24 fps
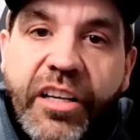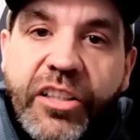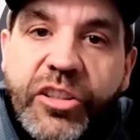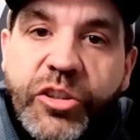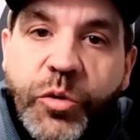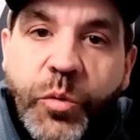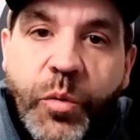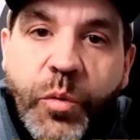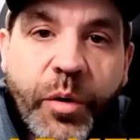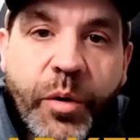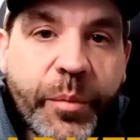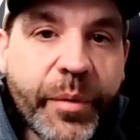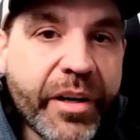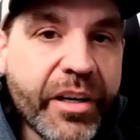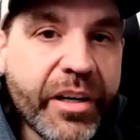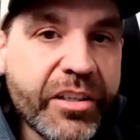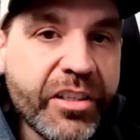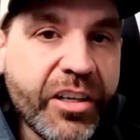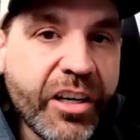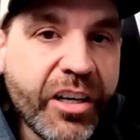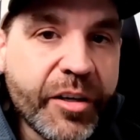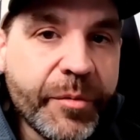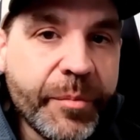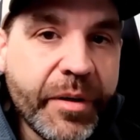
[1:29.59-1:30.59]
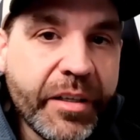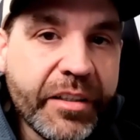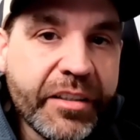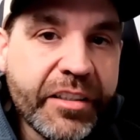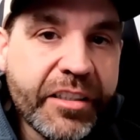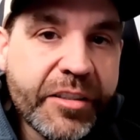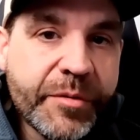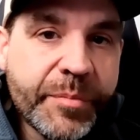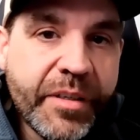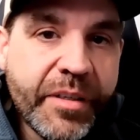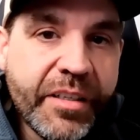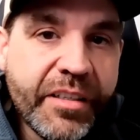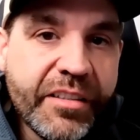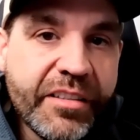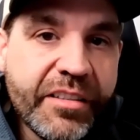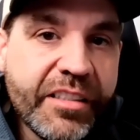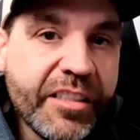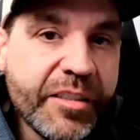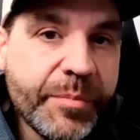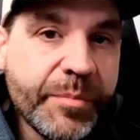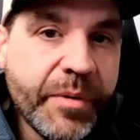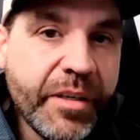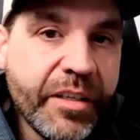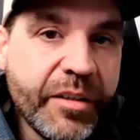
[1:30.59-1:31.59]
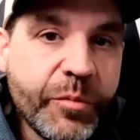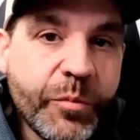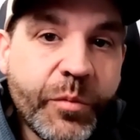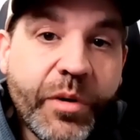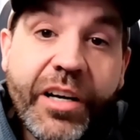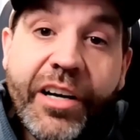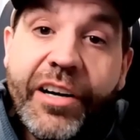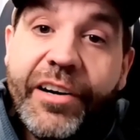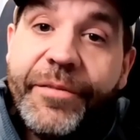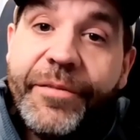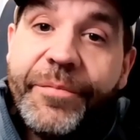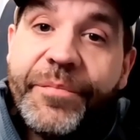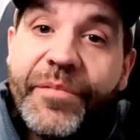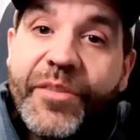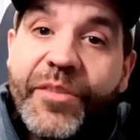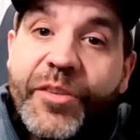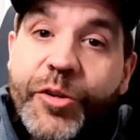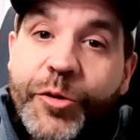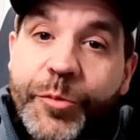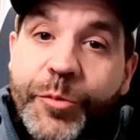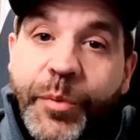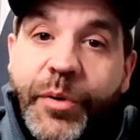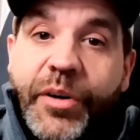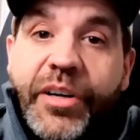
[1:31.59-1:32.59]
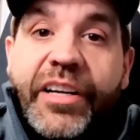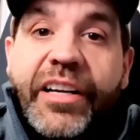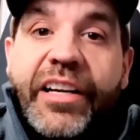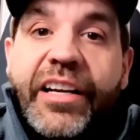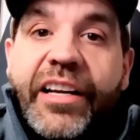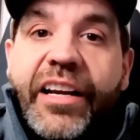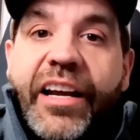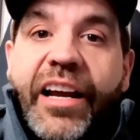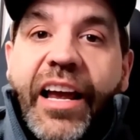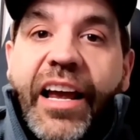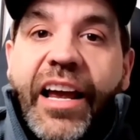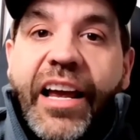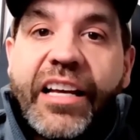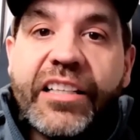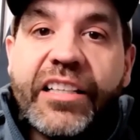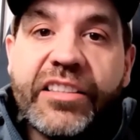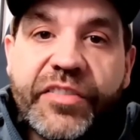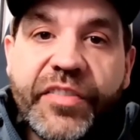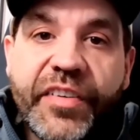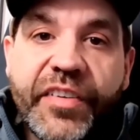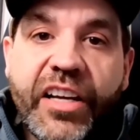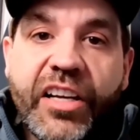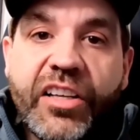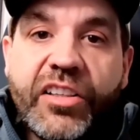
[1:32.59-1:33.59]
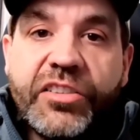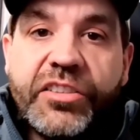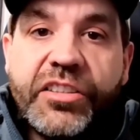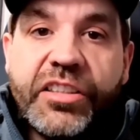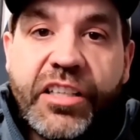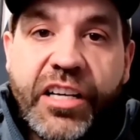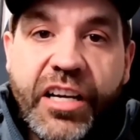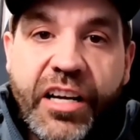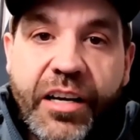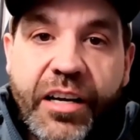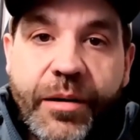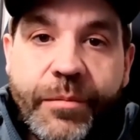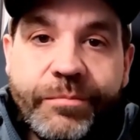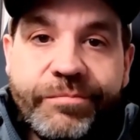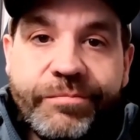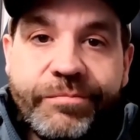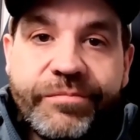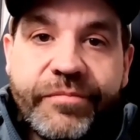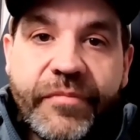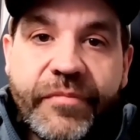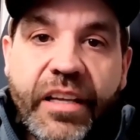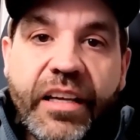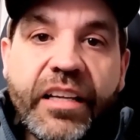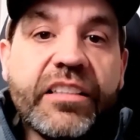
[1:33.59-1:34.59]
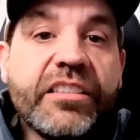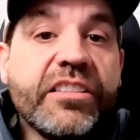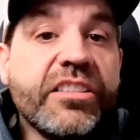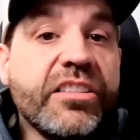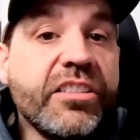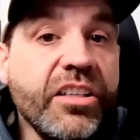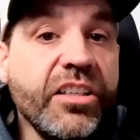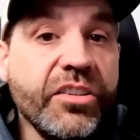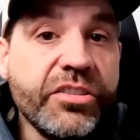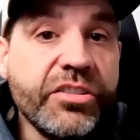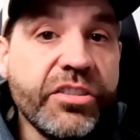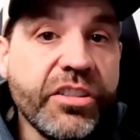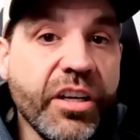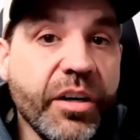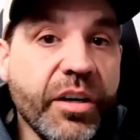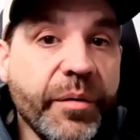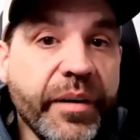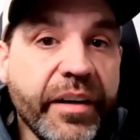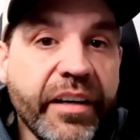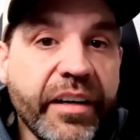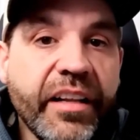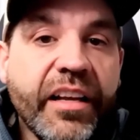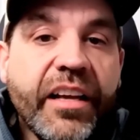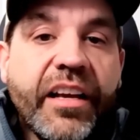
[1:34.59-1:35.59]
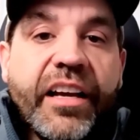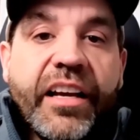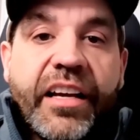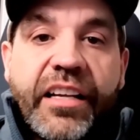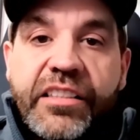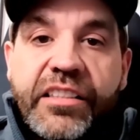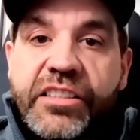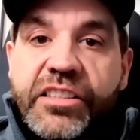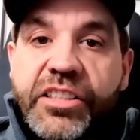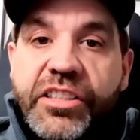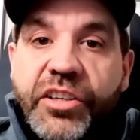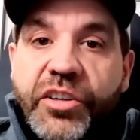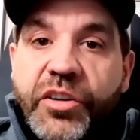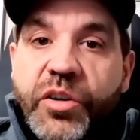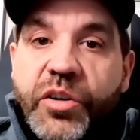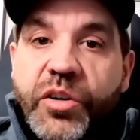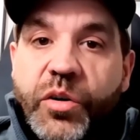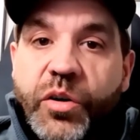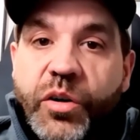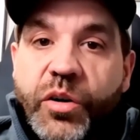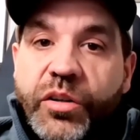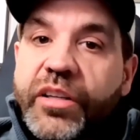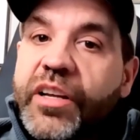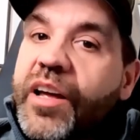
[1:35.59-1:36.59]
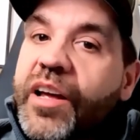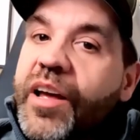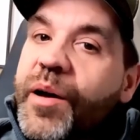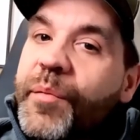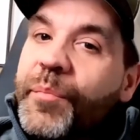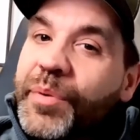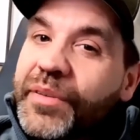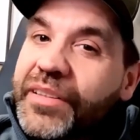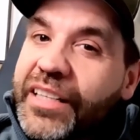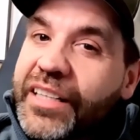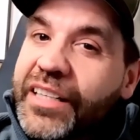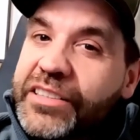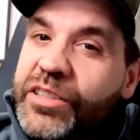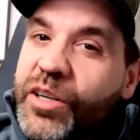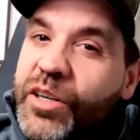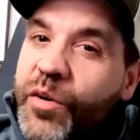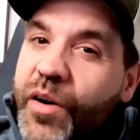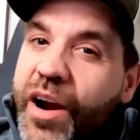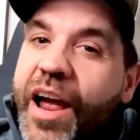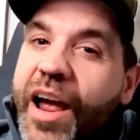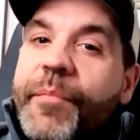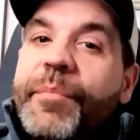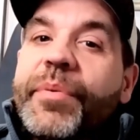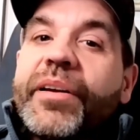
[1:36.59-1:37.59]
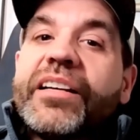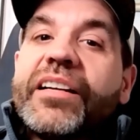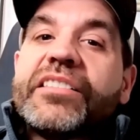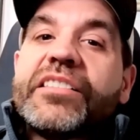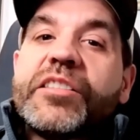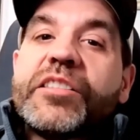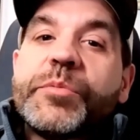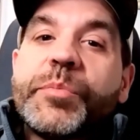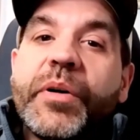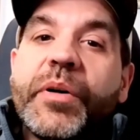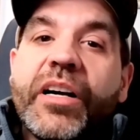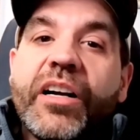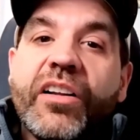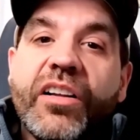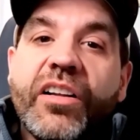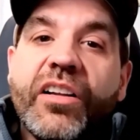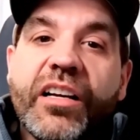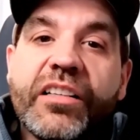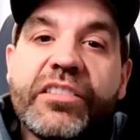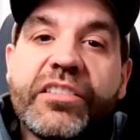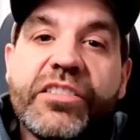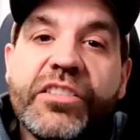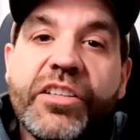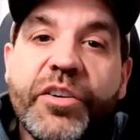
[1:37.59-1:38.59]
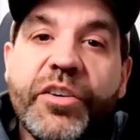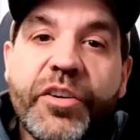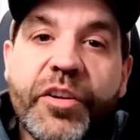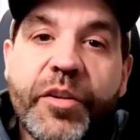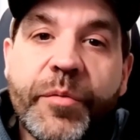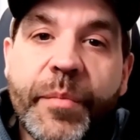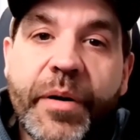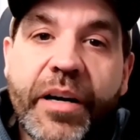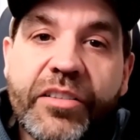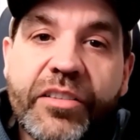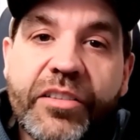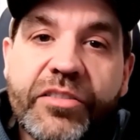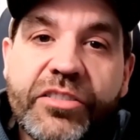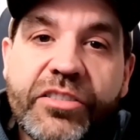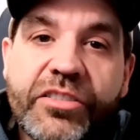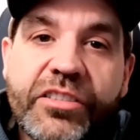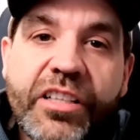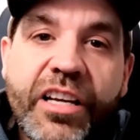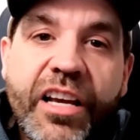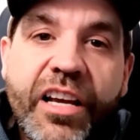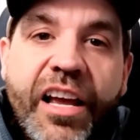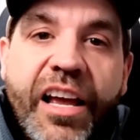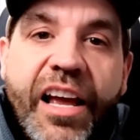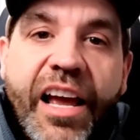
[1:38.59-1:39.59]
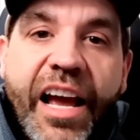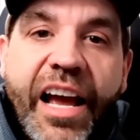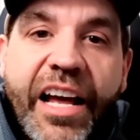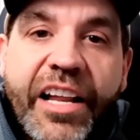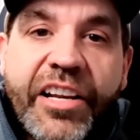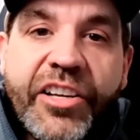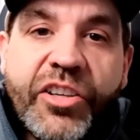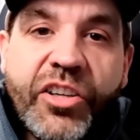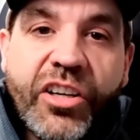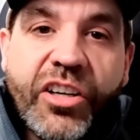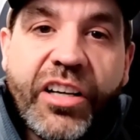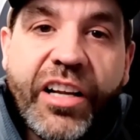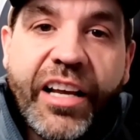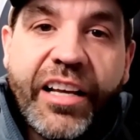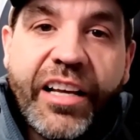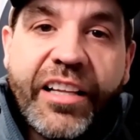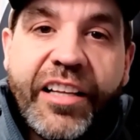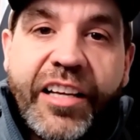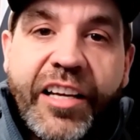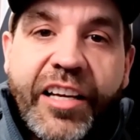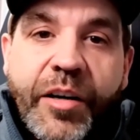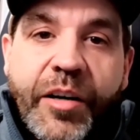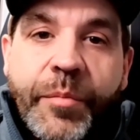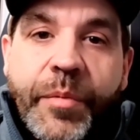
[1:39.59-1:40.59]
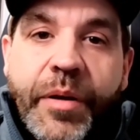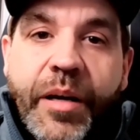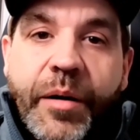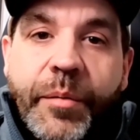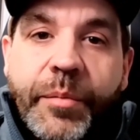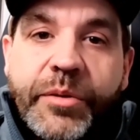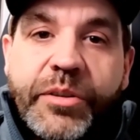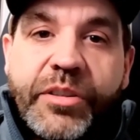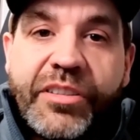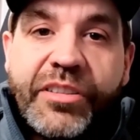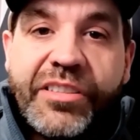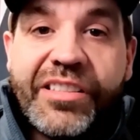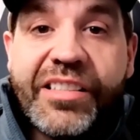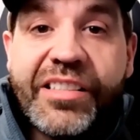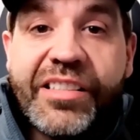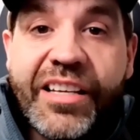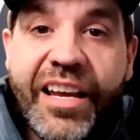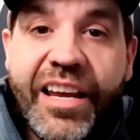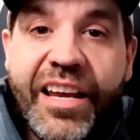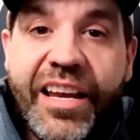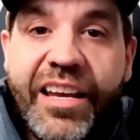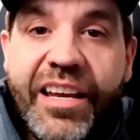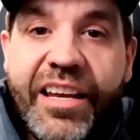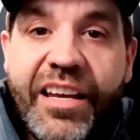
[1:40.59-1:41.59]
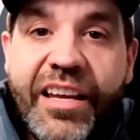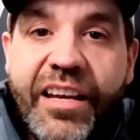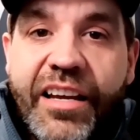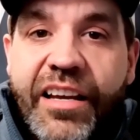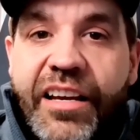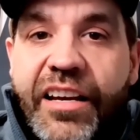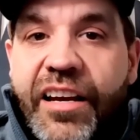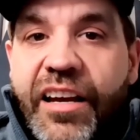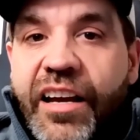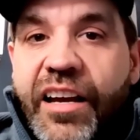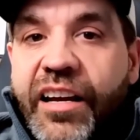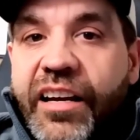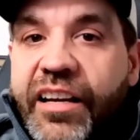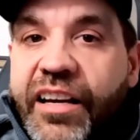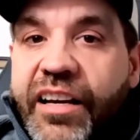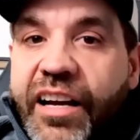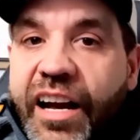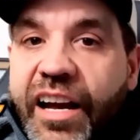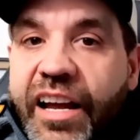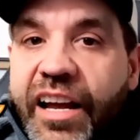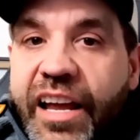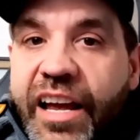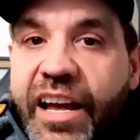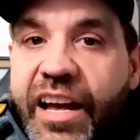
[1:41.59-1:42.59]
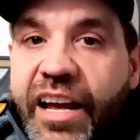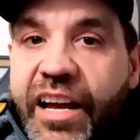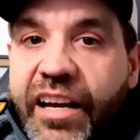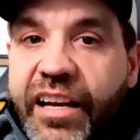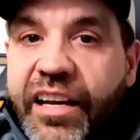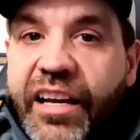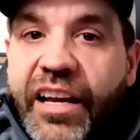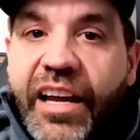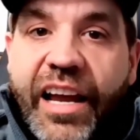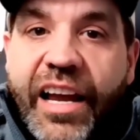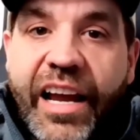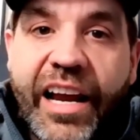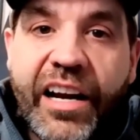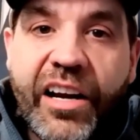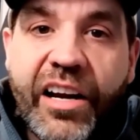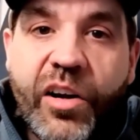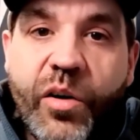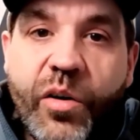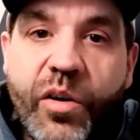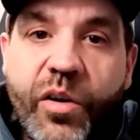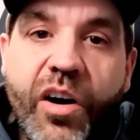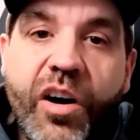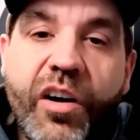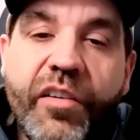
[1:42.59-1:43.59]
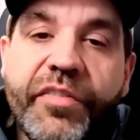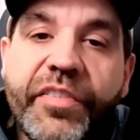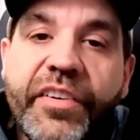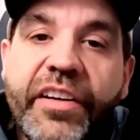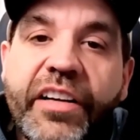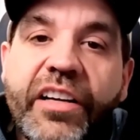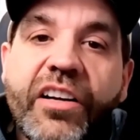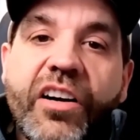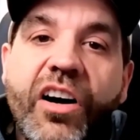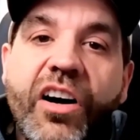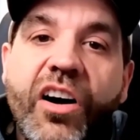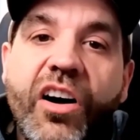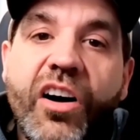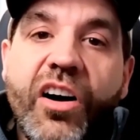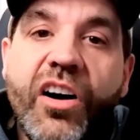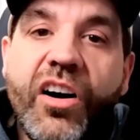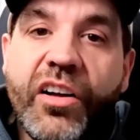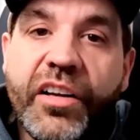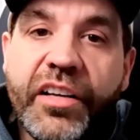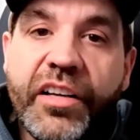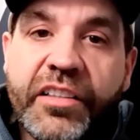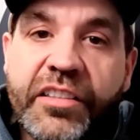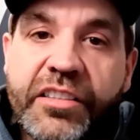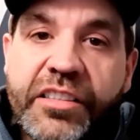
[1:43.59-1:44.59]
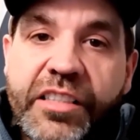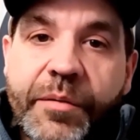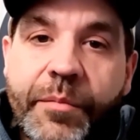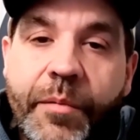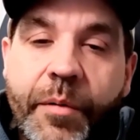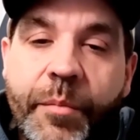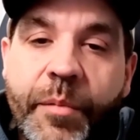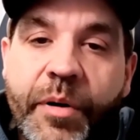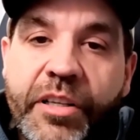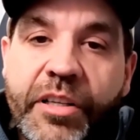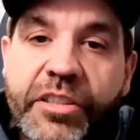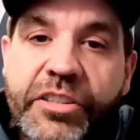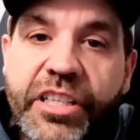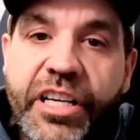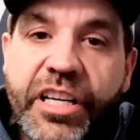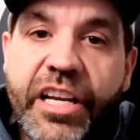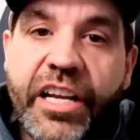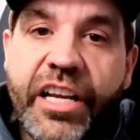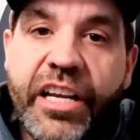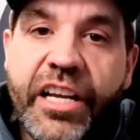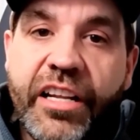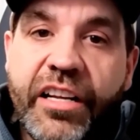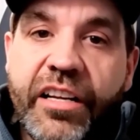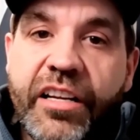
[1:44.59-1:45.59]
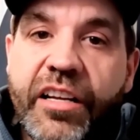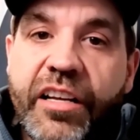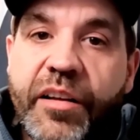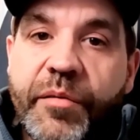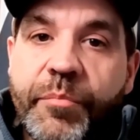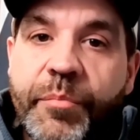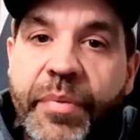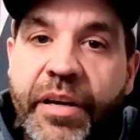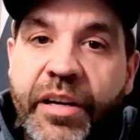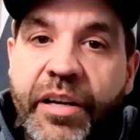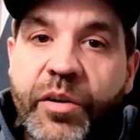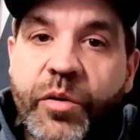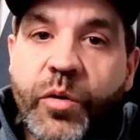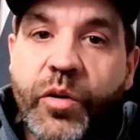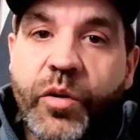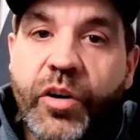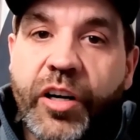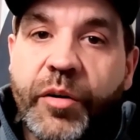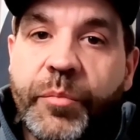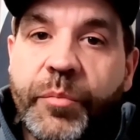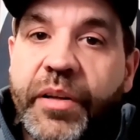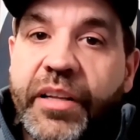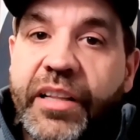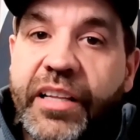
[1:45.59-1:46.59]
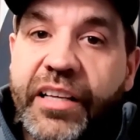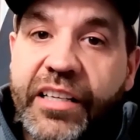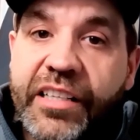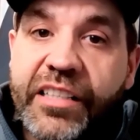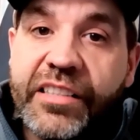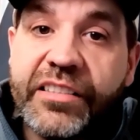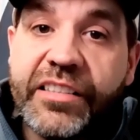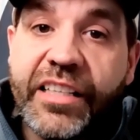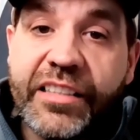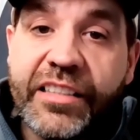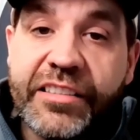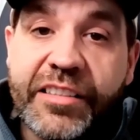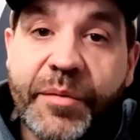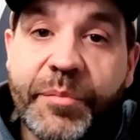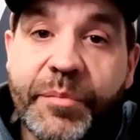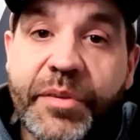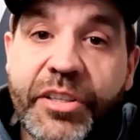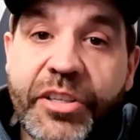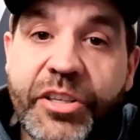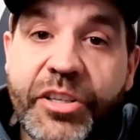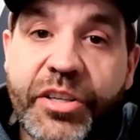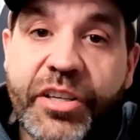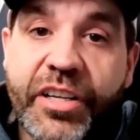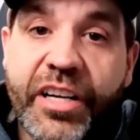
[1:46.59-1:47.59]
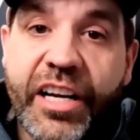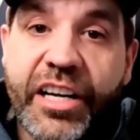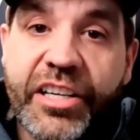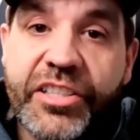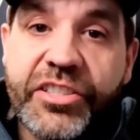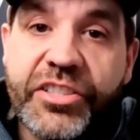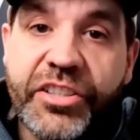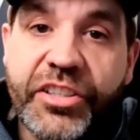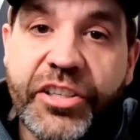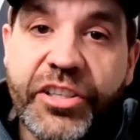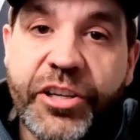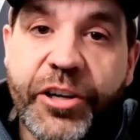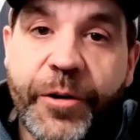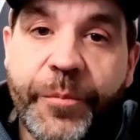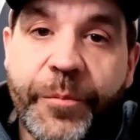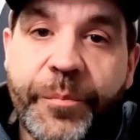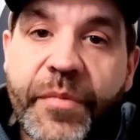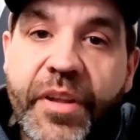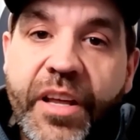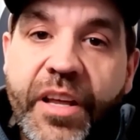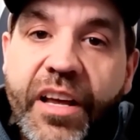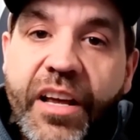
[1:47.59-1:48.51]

So, what are we going to talk about this month? This month, well, spring oh. has failed to come. It's still snowing, it's still cold, but that's all right because it's bringing a lot of snow to the mountains, and you're likely going to be able to ski, kayak, and go golfing all in the summer months in Bend, Oregon, because that's something you can actually do.